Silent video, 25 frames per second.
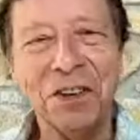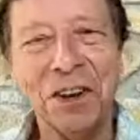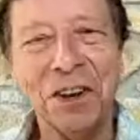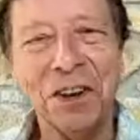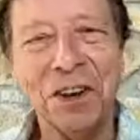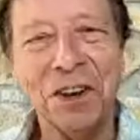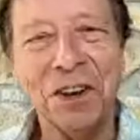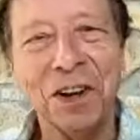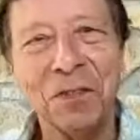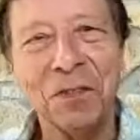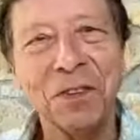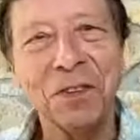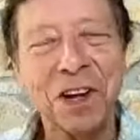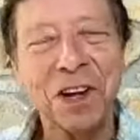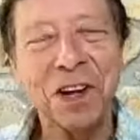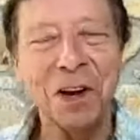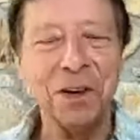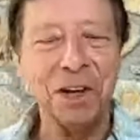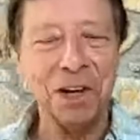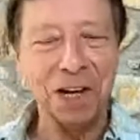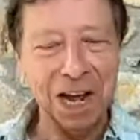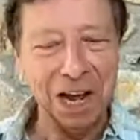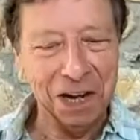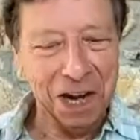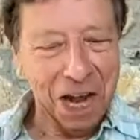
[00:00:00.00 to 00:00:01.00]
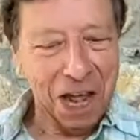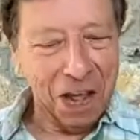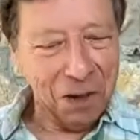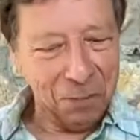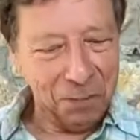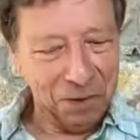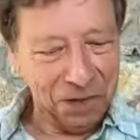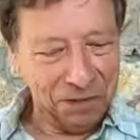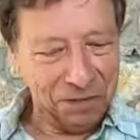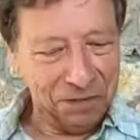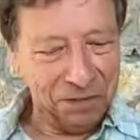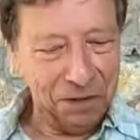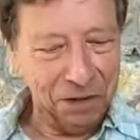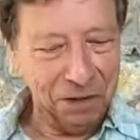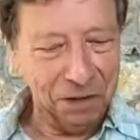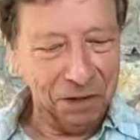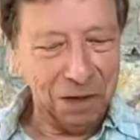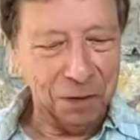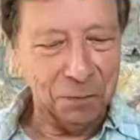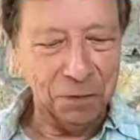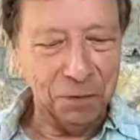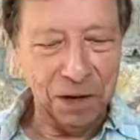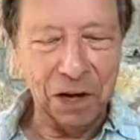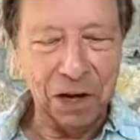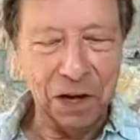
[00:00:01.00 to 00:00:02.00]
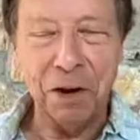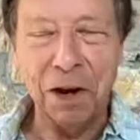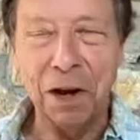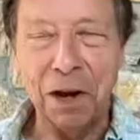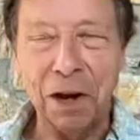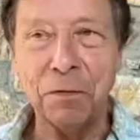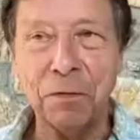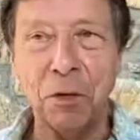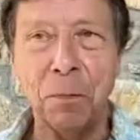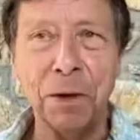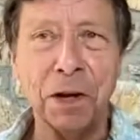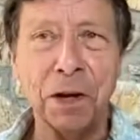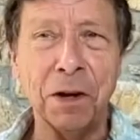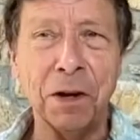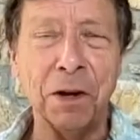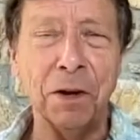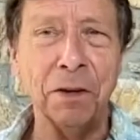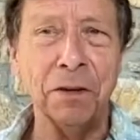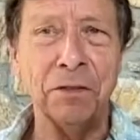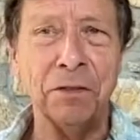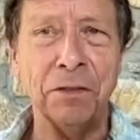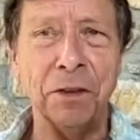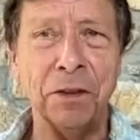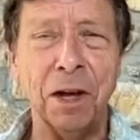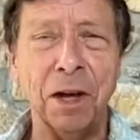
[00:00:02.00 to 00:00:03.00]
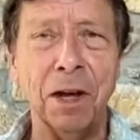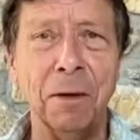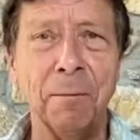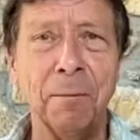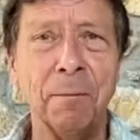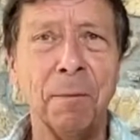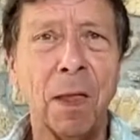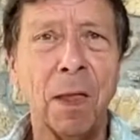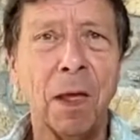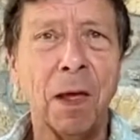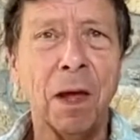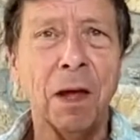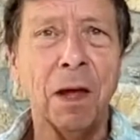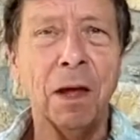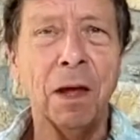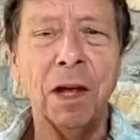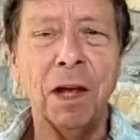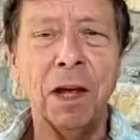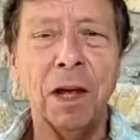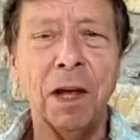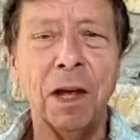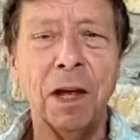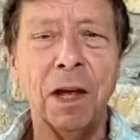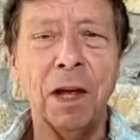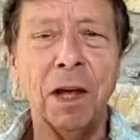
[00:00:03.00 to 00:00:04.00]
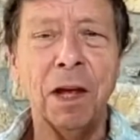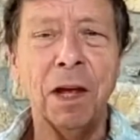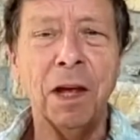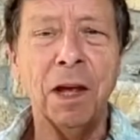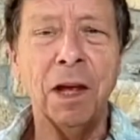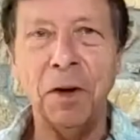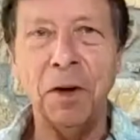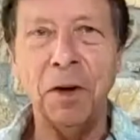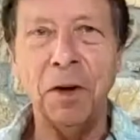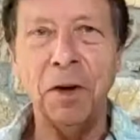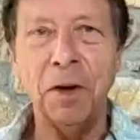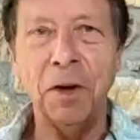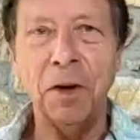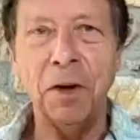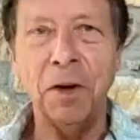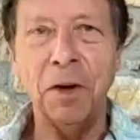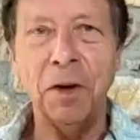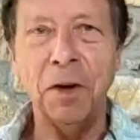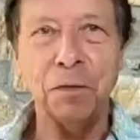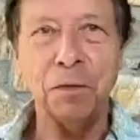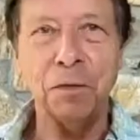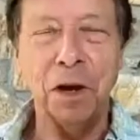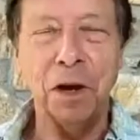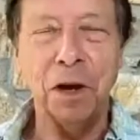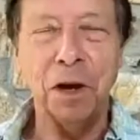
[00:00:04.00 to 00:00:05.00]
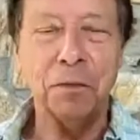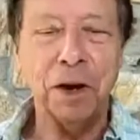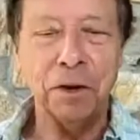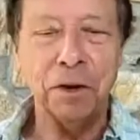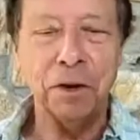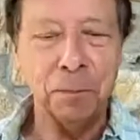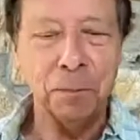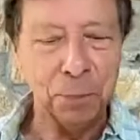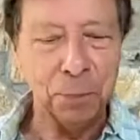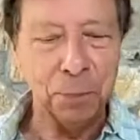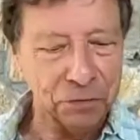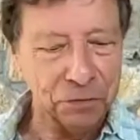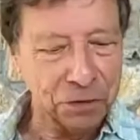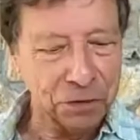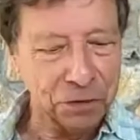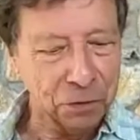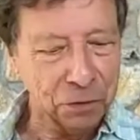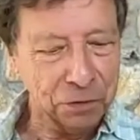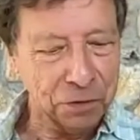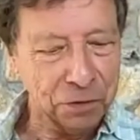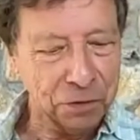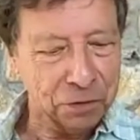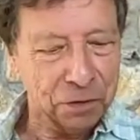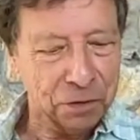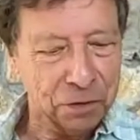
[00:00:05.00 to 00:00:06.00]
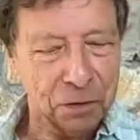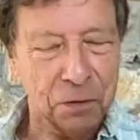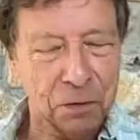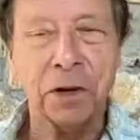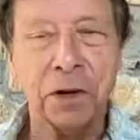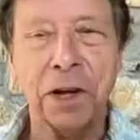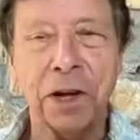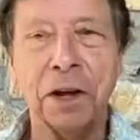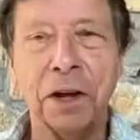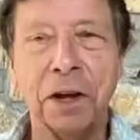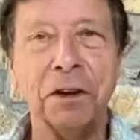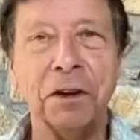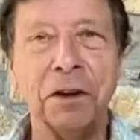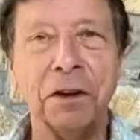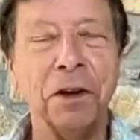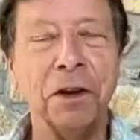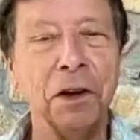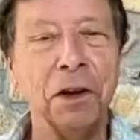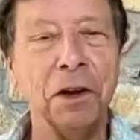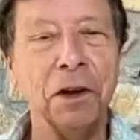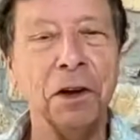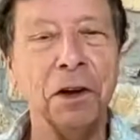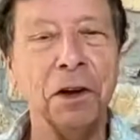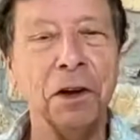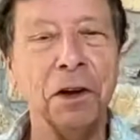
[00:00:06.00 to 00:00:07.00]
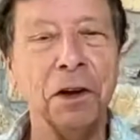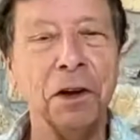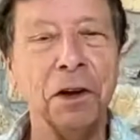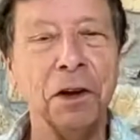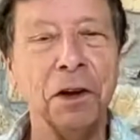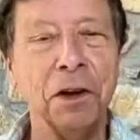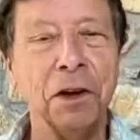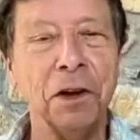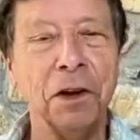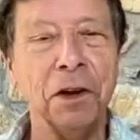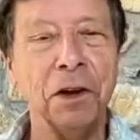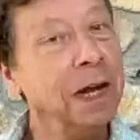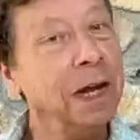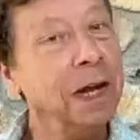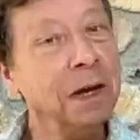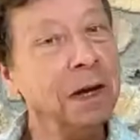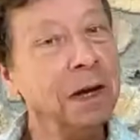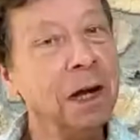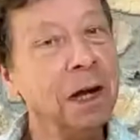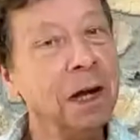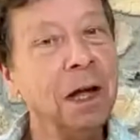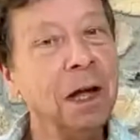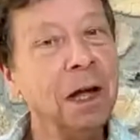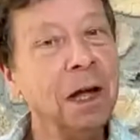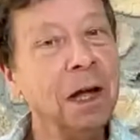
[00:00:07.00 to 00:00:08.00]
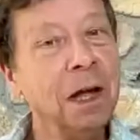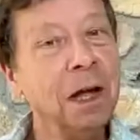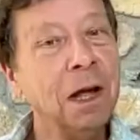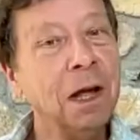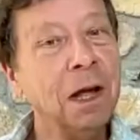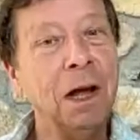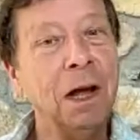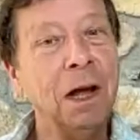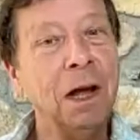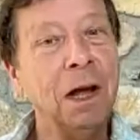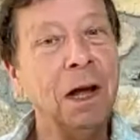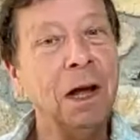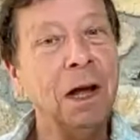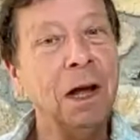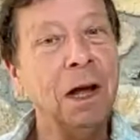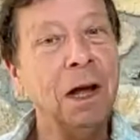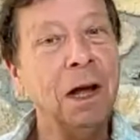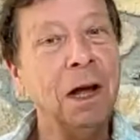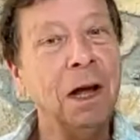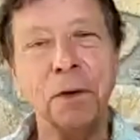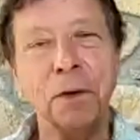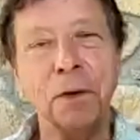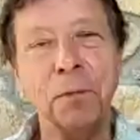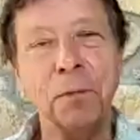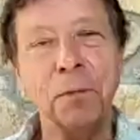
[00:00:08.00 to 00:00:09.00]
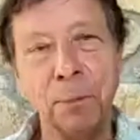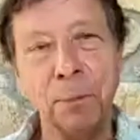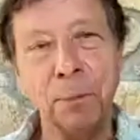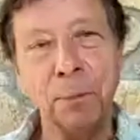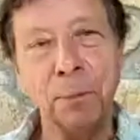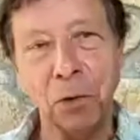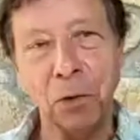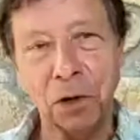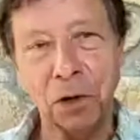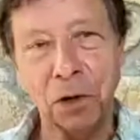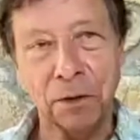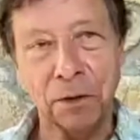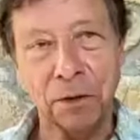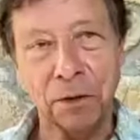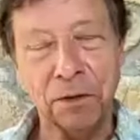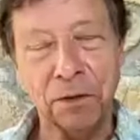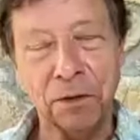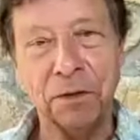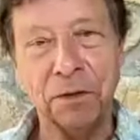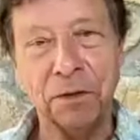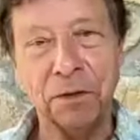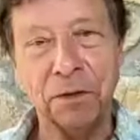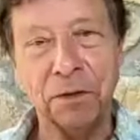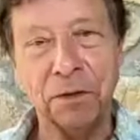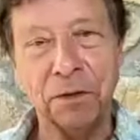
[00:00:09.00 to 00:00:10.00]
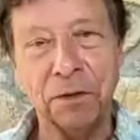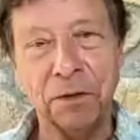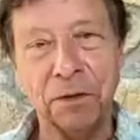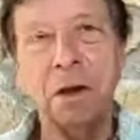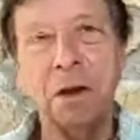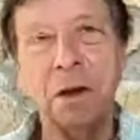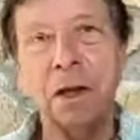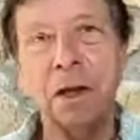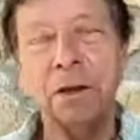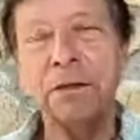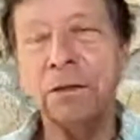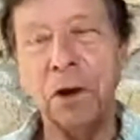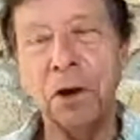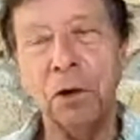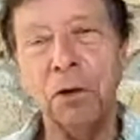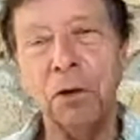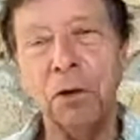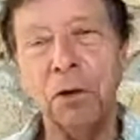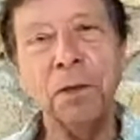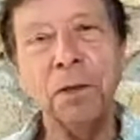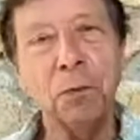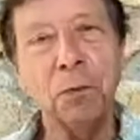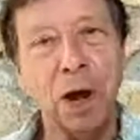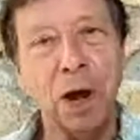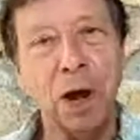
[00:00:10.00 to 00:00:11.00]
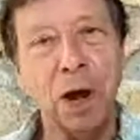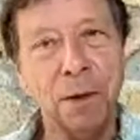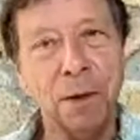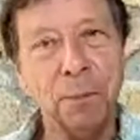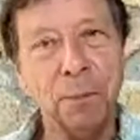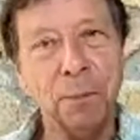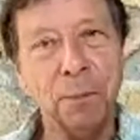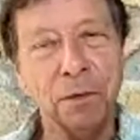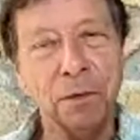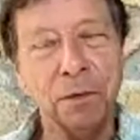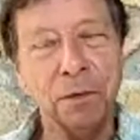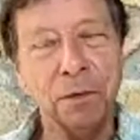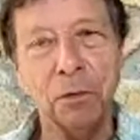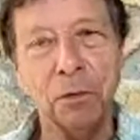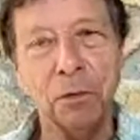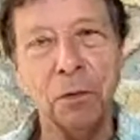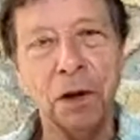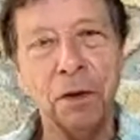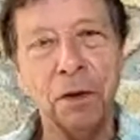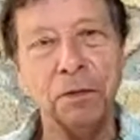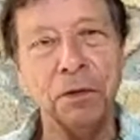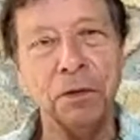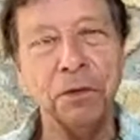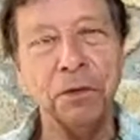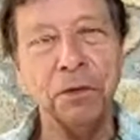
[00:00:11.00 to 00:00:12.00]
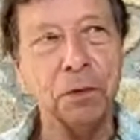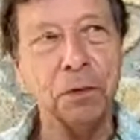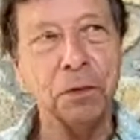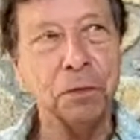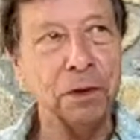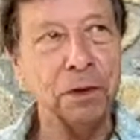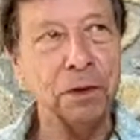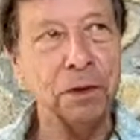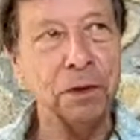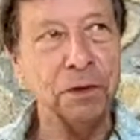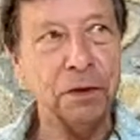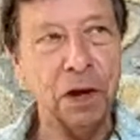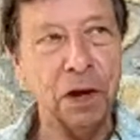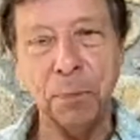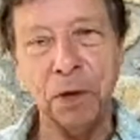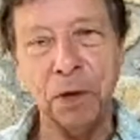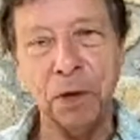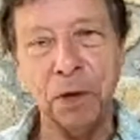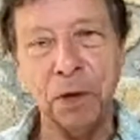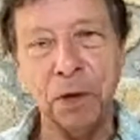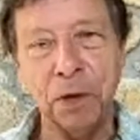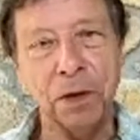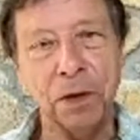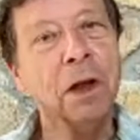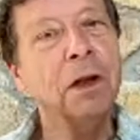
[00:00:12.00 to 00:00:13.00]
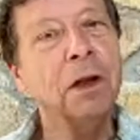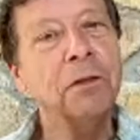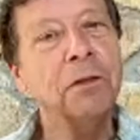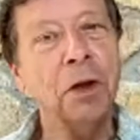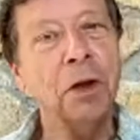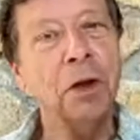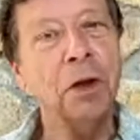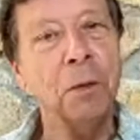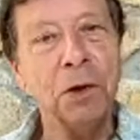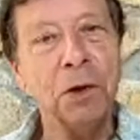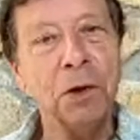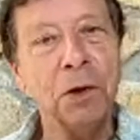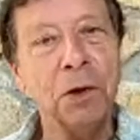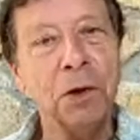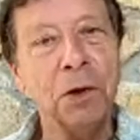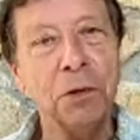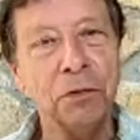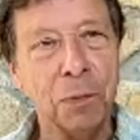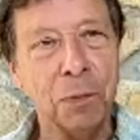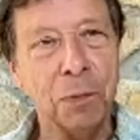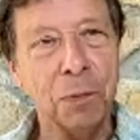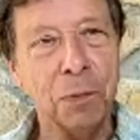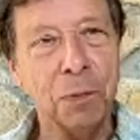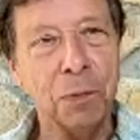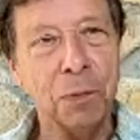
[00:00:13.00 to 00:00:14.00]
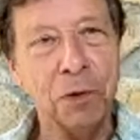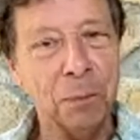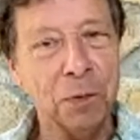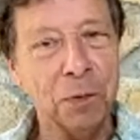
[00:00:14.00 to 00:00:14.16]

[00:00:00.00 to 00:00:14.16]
to have to come in again, but I'm very grateful because if our friend in Portugal could get in touch with me and pipe up for pipe organs, it's on the web. All you have to do is type in www.pipe-up.org.uk.